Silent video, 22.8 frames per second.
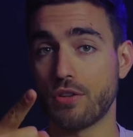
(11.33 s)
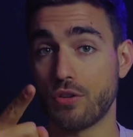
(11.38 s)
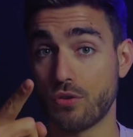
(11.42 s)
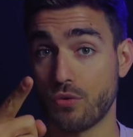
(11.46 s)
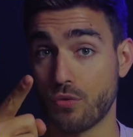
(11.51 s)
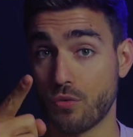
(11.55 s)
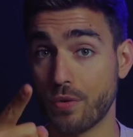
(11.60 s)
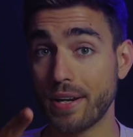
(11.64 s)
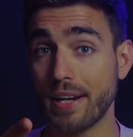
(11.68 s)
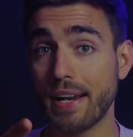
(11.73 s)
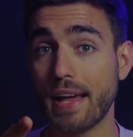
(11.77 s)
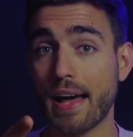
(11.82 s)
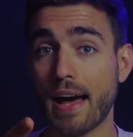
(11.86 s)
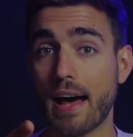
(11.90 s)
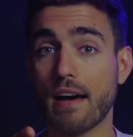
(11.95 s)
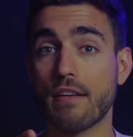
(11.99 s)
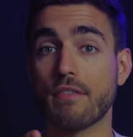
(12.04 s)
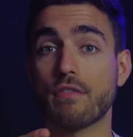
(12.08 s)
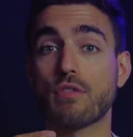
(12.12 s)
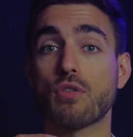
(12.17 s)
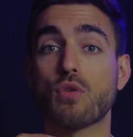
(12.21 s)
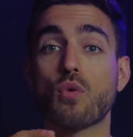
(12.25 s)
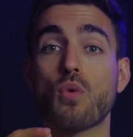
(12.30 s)
you really
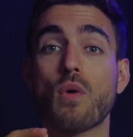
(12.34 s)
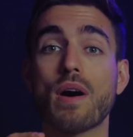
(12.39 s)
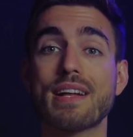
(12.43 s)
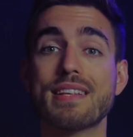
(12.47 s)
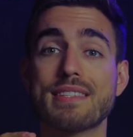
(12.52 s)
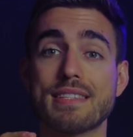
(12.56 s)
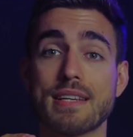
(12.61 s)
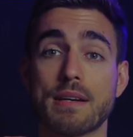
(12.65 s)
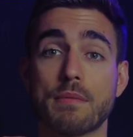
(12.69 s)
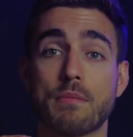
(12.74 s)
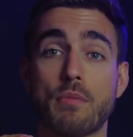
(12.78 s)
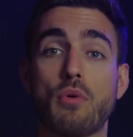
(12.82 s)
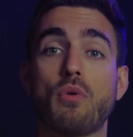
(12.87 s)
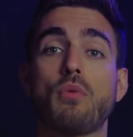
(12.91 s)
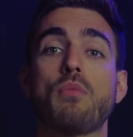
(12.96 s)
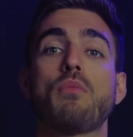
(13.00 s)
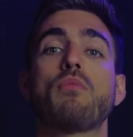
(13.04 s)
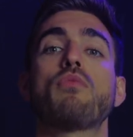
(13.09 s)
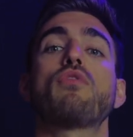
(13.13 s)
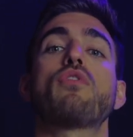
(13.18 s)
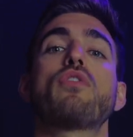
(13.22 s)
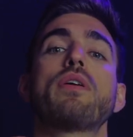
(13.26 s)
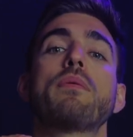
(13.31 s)
have quite some
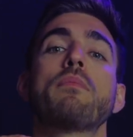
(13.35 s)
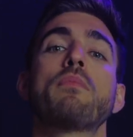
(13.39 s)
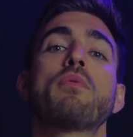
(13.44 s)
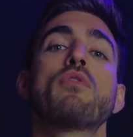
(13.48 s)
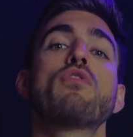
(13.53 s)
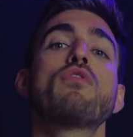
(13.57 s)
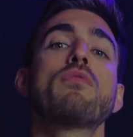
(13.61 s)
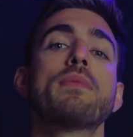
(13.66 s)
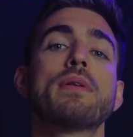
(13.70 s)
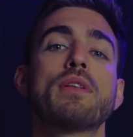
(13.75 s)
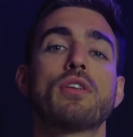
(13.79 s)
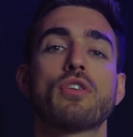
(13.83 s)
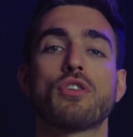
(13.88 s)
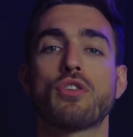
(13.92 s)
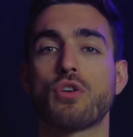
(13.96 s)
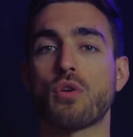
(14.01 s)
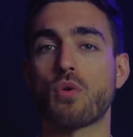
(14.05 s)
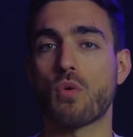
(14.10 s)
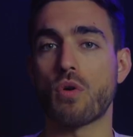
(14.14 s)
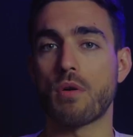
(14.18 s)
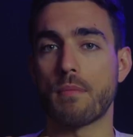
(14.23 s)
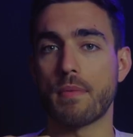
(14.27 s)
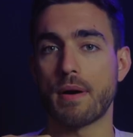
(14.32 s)
room for improvement on
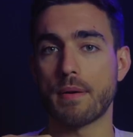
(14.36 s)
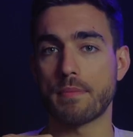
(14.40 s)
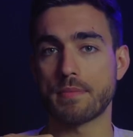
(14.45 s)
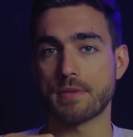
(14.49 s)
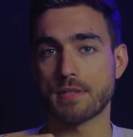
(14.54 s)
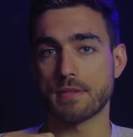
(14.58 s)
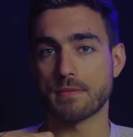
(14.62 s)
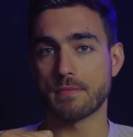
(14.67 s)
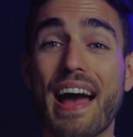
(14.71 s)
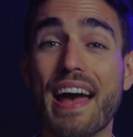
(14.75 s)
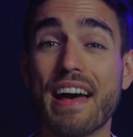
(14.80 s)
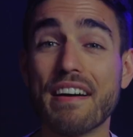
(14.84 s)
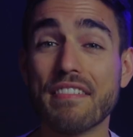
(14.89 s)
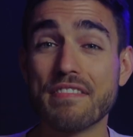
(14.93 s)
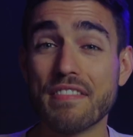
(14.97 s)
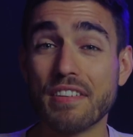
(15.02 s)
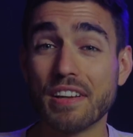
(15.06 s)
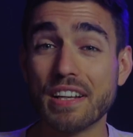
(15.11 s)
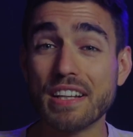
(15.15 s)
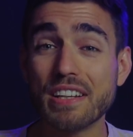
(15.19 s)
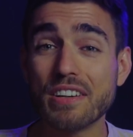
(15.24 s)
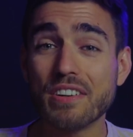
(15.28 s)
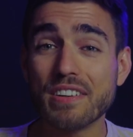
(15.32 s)
your warm-ups. I have
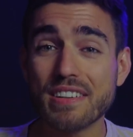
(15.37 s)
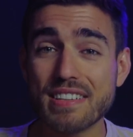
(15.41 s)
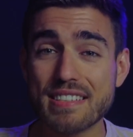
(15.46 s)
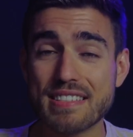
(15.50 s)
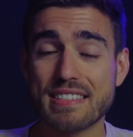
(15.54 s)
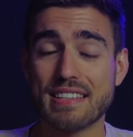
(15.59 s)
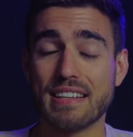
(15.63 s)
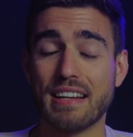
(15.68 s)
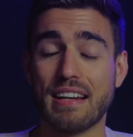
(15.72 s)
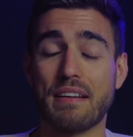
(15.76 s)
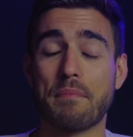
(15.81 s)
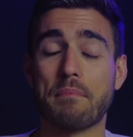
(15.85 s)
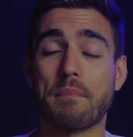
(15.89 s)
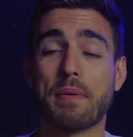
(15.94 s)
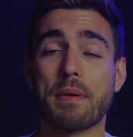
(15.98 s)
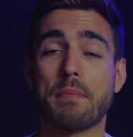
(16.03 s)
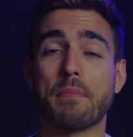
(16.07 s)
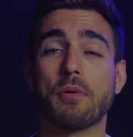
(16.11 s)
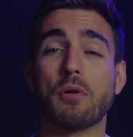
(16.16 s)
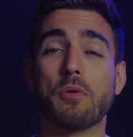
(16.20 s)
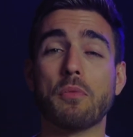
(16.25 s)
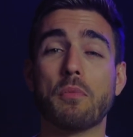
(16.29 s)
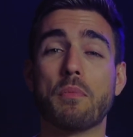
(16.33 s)
literally seen
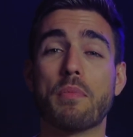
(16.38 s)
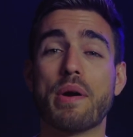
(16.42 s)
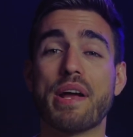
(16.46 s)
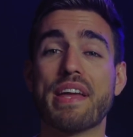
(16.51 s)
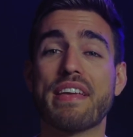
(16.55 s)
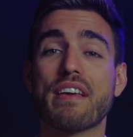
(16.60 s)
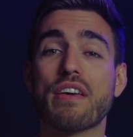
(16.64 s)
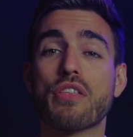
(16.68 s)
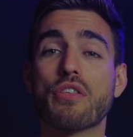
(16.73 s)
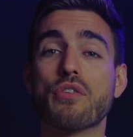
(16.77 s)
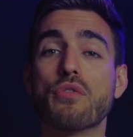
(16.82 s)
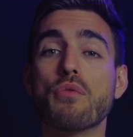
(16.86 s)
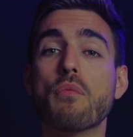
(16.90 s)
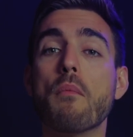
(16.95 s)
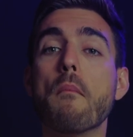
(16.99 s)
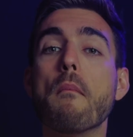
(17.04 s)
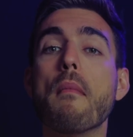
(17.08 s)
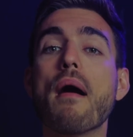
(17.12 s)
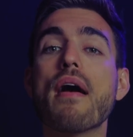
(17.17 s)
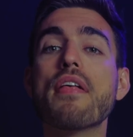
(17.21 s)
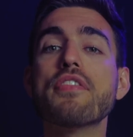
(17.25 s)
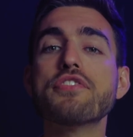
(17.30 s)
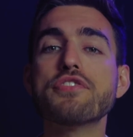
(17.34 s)
people breaking through
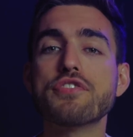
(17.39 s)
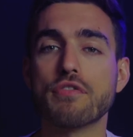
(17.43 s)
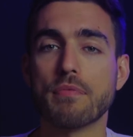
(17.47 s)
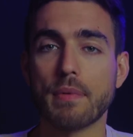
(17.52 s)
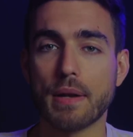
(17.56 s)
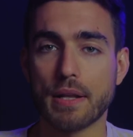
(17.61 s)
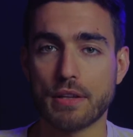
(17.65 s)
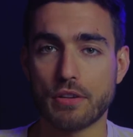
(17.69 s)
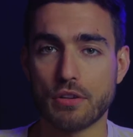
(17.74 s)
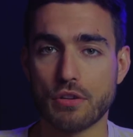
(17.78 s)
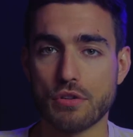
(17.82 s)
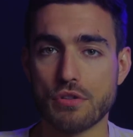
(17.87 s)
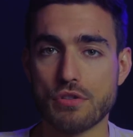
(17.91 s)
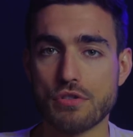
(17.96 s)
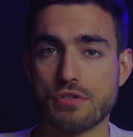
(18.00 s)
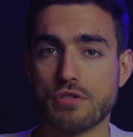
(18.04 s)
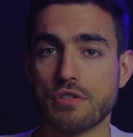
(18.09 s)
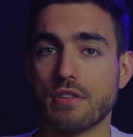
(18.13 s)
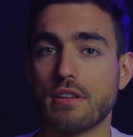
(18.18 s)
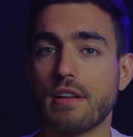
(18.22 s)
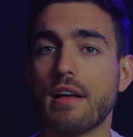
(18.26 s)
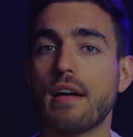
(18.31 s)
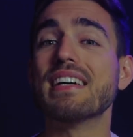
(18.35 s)
months of
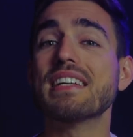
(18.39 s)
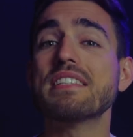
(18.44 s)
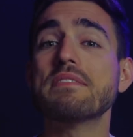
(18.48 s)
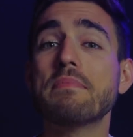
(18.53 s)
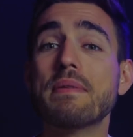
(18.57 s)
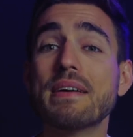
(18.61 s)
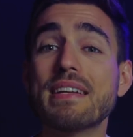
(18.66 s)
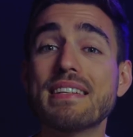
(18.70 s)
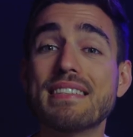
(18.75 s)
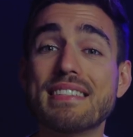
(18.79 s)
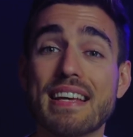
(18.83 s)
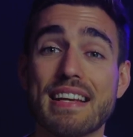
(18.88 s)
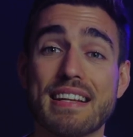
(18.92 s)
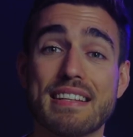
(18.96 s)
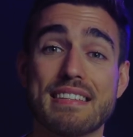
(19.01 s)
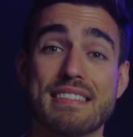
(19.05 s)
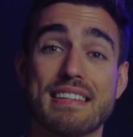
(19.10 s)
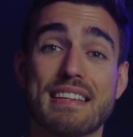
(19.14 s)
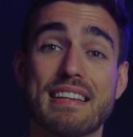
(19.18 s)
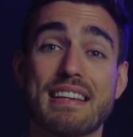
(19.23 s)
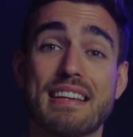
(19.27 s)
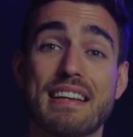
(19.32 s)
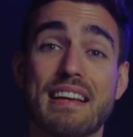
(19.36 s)
plateaus just by
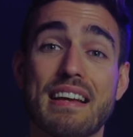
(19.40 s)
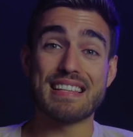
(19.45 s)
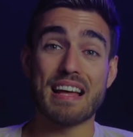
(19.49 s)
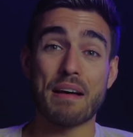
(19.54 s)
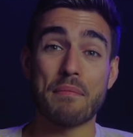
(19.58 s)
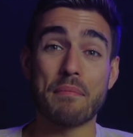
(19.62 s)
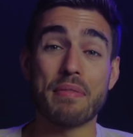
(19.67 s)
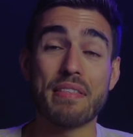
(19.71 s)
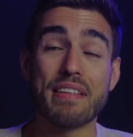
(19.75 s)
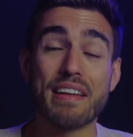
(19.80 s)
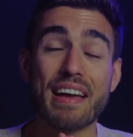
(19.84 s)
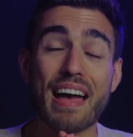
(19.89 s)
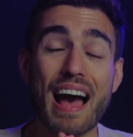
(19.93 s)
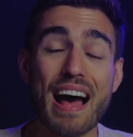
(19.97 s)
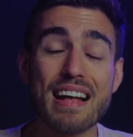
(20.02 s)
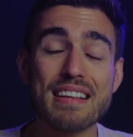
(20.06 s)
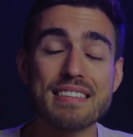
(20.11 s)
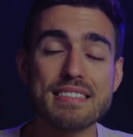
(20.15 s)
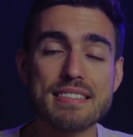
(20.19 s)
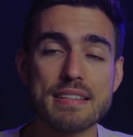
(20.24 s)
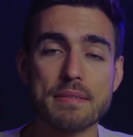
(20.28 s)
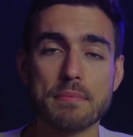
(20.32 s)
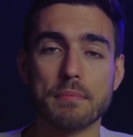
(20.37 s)
changing something
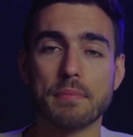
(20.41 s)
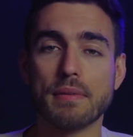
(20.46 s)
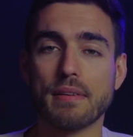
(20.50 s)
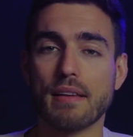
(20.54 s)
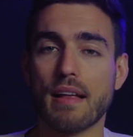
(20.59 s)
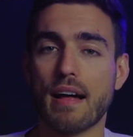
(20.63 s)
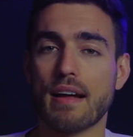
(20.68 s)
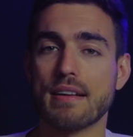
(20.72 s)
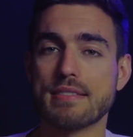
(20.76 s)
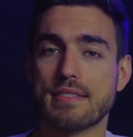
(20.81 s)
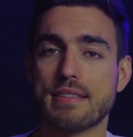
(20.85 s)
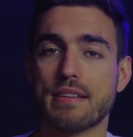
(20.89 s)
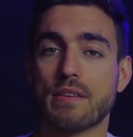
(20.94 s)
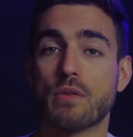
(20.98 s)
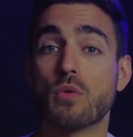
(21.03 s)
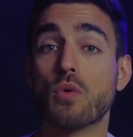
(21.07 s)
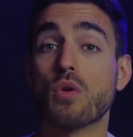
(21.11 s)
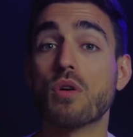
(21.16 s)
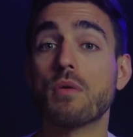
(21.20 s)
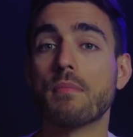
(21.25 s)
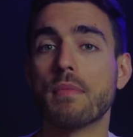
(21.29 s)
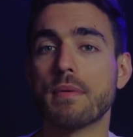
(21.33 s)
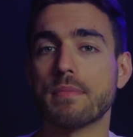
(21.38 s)
as simple as their
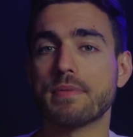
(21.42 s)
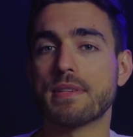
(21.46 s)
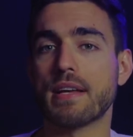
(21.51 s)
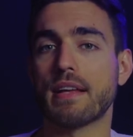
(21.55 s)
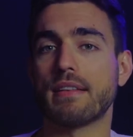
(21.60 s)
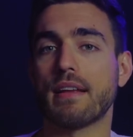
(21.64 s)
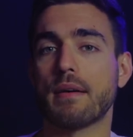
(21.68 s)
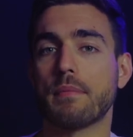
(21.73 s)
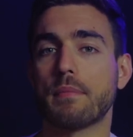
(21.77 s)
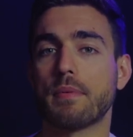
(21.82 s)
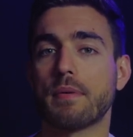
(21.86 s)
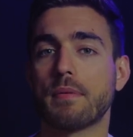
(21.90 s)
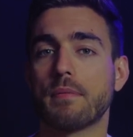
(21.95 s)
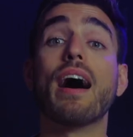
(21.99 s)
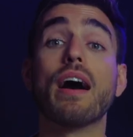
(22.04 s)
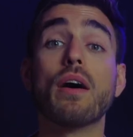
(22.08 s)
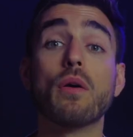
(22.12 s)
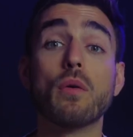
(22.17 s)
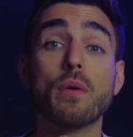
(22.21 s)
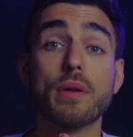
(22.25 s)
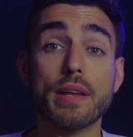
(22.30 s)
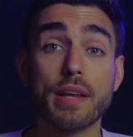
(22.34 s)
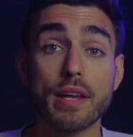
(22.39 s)
warm-up setup. I
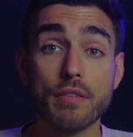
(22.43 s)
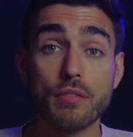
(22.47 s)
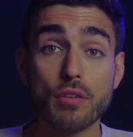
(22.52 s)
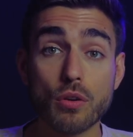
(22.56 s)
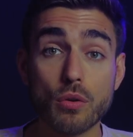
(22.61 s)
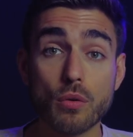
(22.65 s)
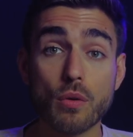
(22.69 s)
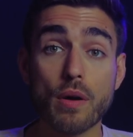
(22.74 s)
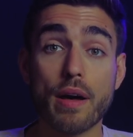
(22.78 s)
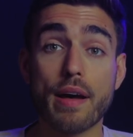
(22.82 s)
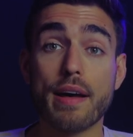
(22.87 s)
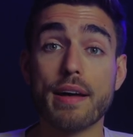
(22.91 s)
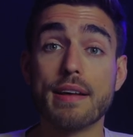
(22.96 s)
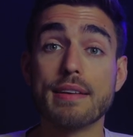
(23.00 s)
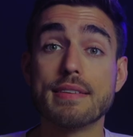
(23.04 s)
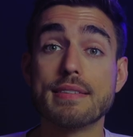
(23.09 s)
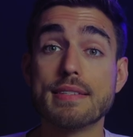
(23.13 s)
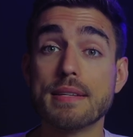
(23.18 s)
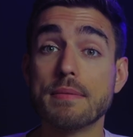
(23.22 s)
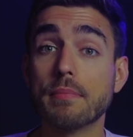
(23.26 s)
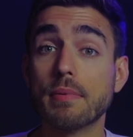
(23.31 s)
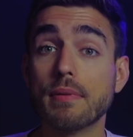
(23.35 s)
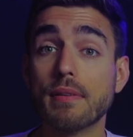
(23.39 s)
will give you a
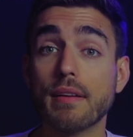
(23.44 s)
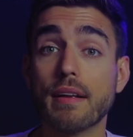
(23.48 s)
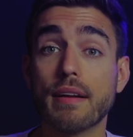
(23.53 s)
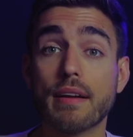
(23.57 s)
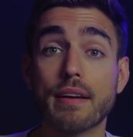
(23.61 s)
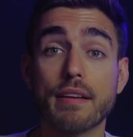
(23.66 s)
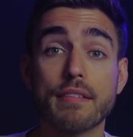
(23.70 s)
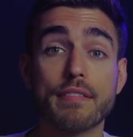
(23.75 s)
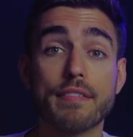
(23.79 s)
simple and